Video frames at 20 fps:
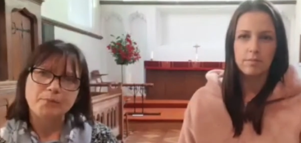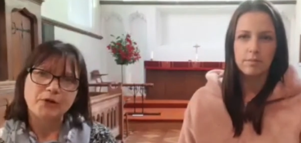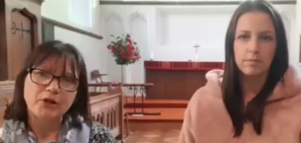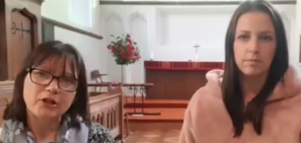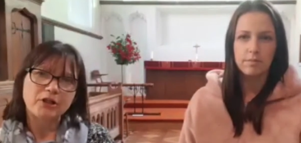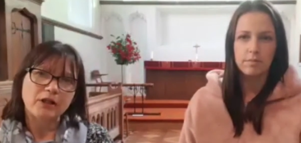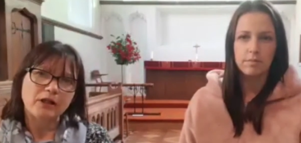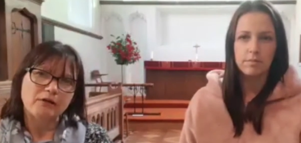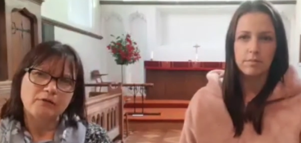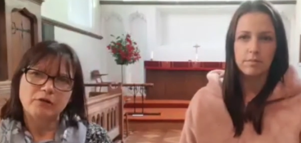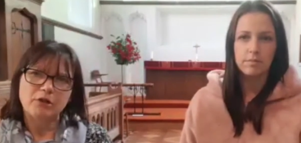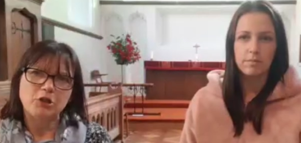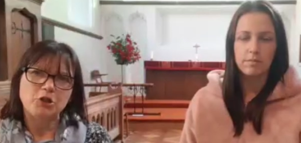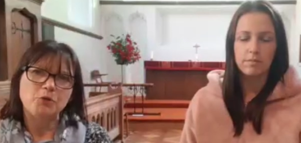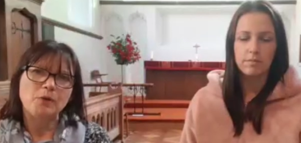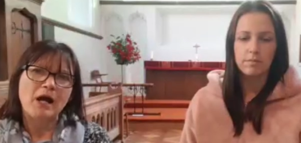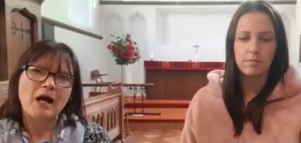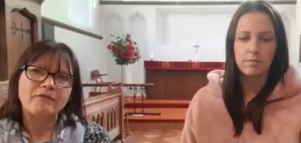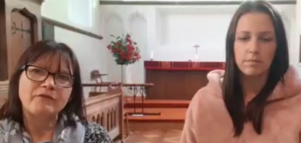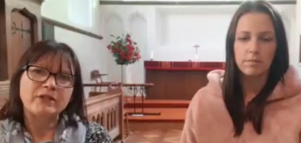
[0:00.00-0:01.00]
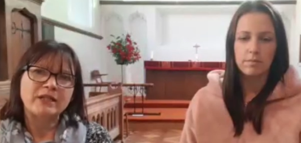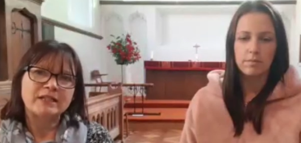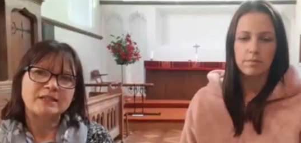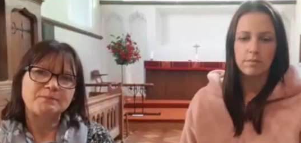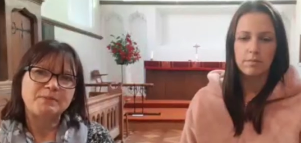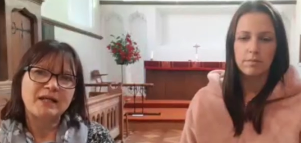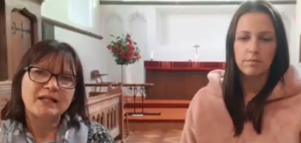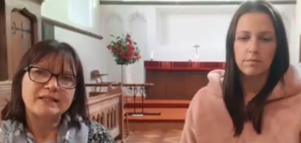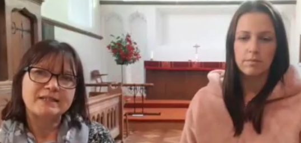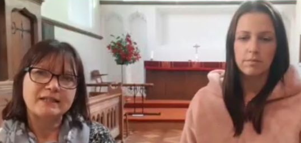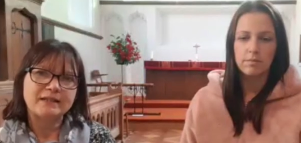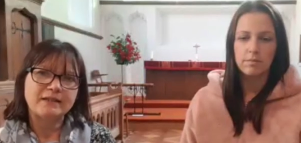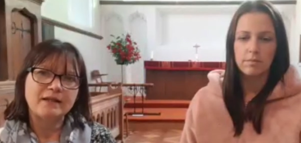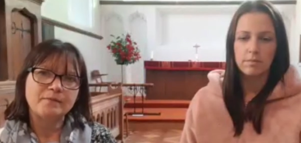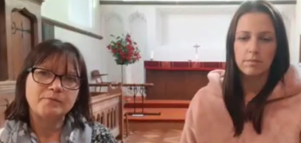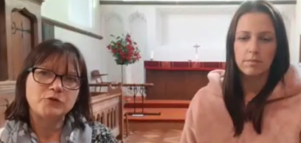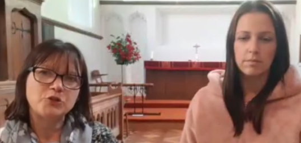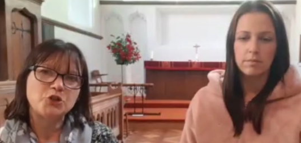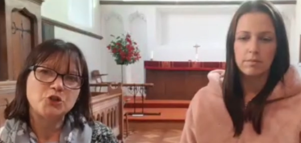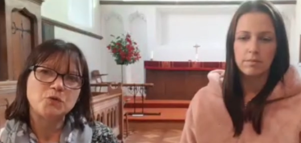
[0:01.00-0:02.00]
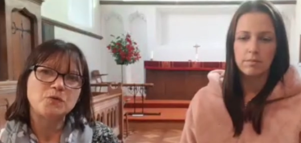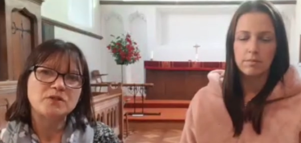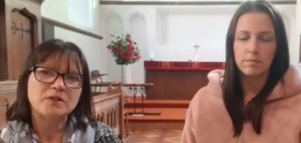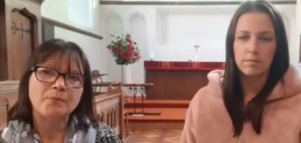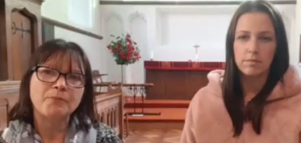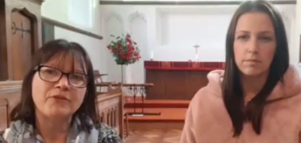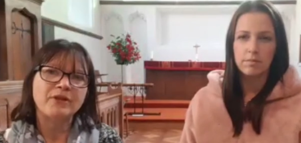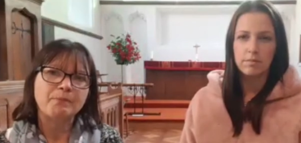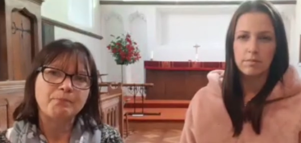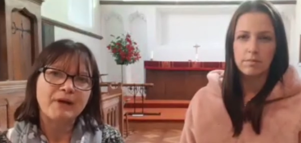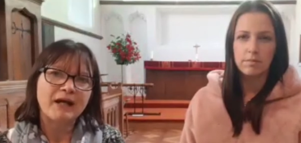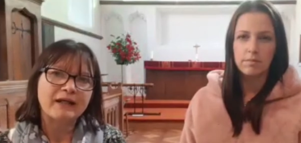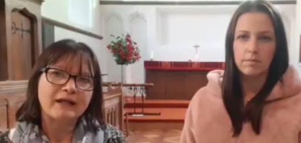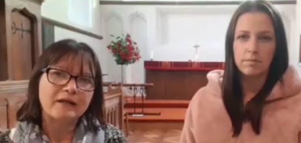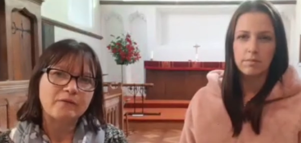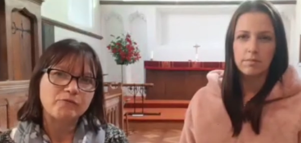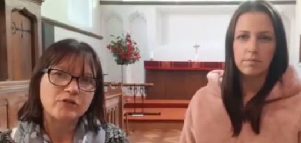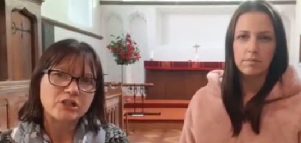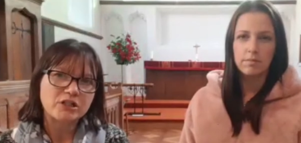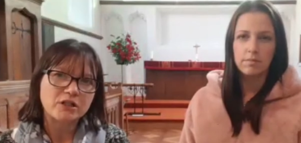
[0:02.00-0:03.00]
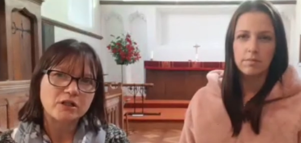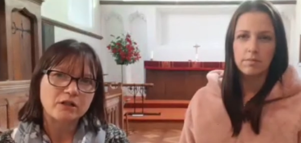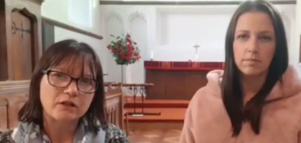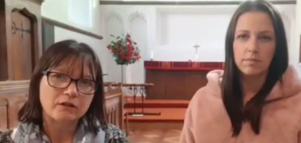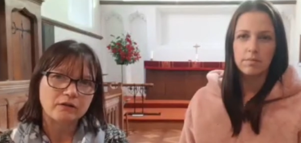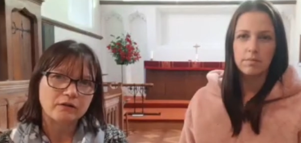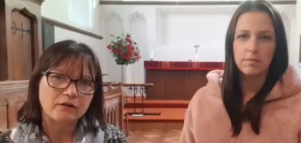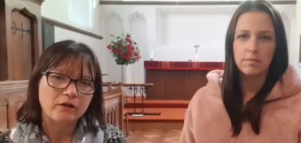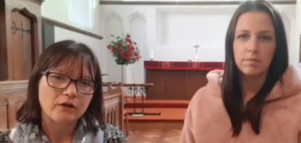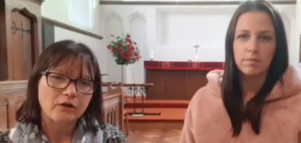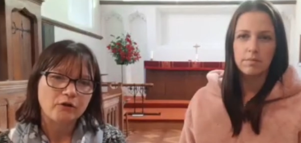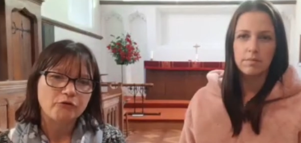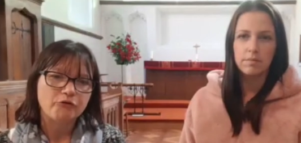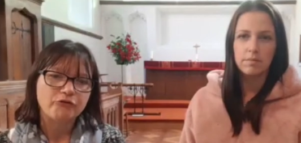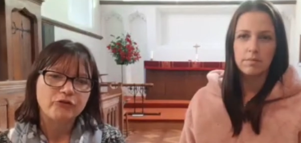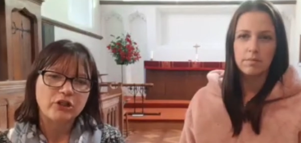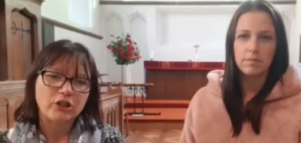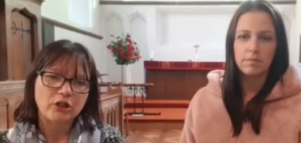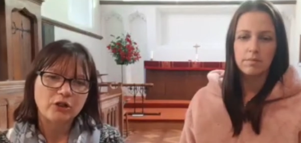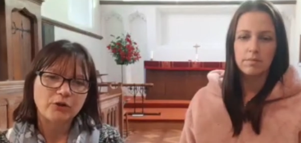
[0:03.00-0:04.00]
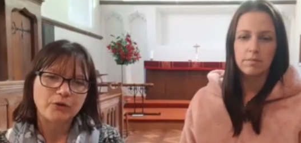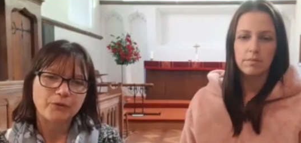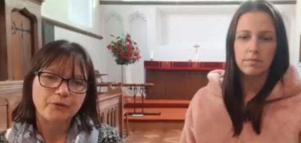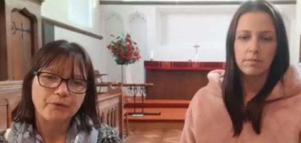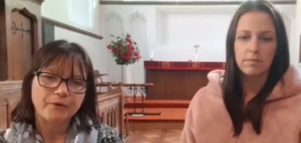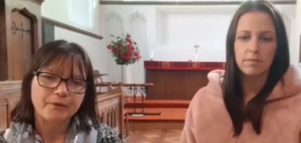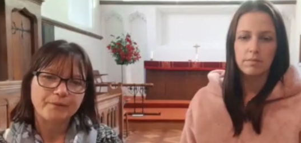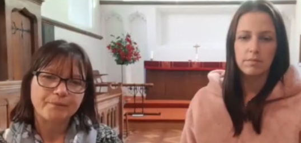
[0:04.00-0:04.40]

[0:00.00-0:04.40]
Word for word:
Speaker 1: but you haven't expected them to do something back in return for you.